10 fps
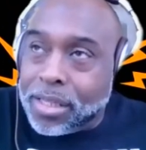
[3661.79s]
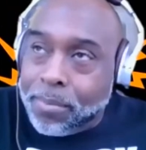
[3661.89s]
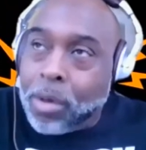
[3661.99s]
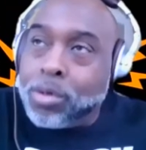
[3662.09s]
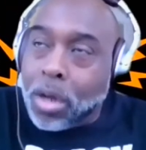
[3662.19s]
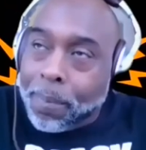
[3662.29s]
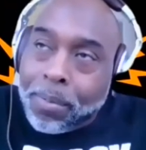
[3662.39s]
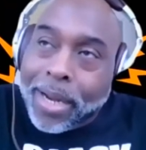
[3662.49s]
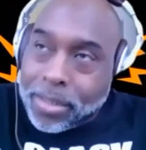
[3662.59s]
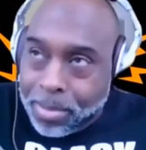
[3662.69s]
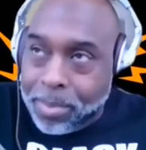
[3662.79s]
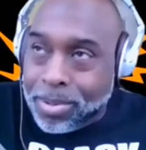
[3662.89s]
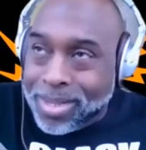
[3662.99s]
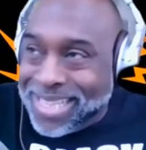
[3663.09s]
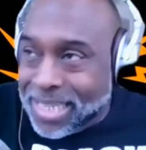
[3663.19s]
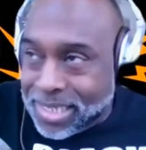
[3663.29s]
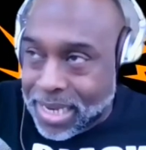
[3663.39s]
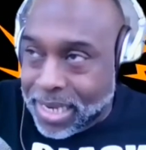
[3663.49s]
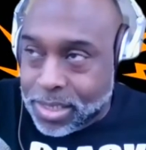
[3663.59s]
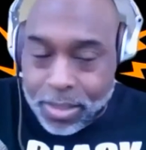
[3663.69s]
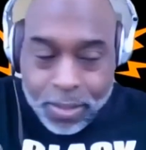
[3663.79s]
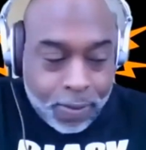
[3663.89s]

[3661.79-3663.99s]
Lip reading: to the most oppressed people in this nation.